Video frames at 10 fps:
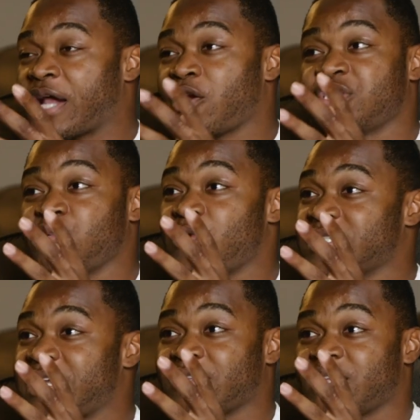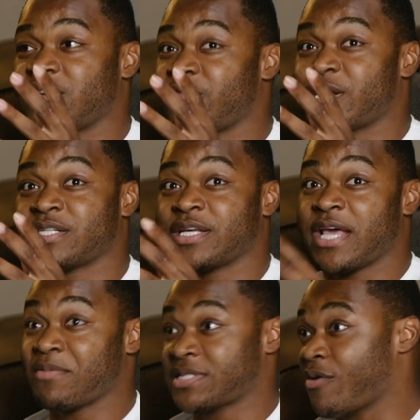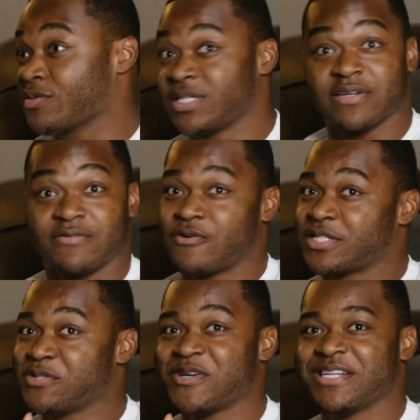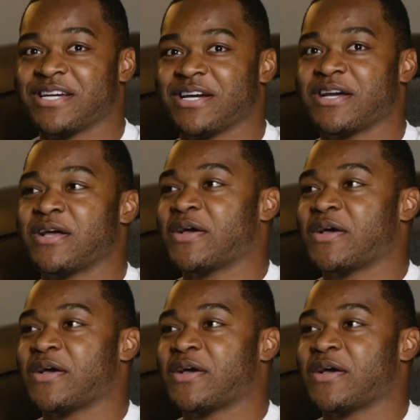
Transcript: I know she wasn't out there the rest of the game because I was looking for her. She wasn't there.